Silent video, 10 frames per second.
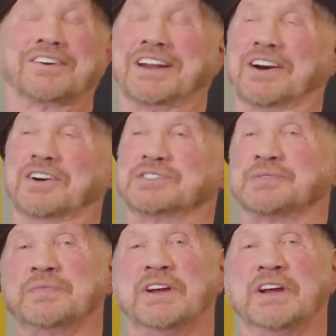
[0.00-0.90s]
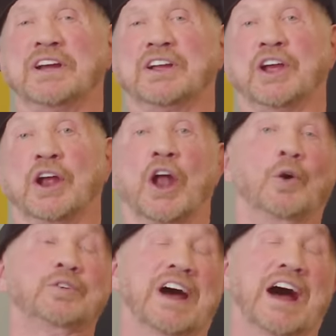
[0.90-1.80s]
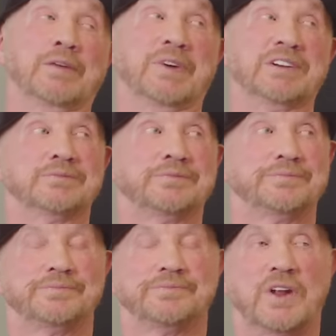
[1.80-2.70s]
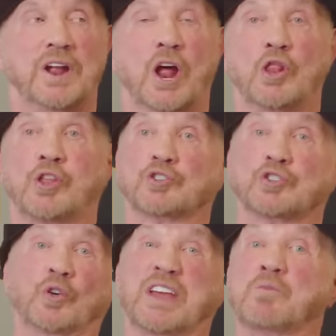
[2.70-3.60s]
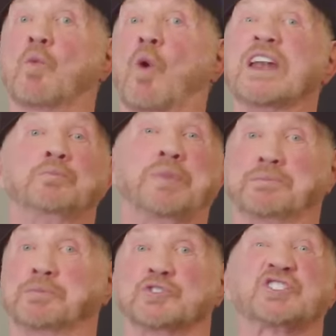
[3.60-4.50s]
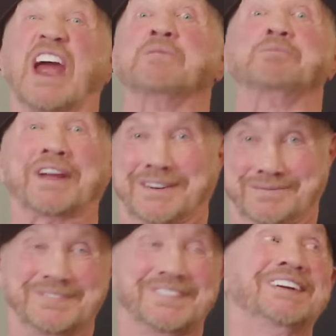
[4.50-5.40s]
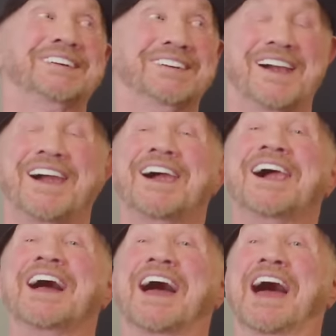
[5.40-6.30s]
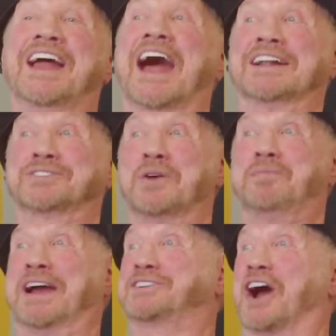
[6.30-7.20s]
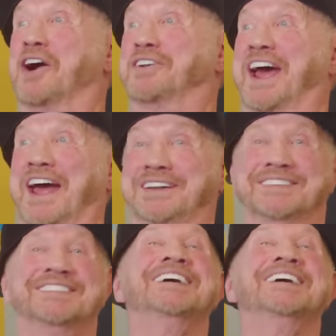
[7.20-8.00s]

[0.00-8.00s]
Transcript: And he goes, you know, Diamond there's only one people's champion. Woo, nice. And that's what Big Show did.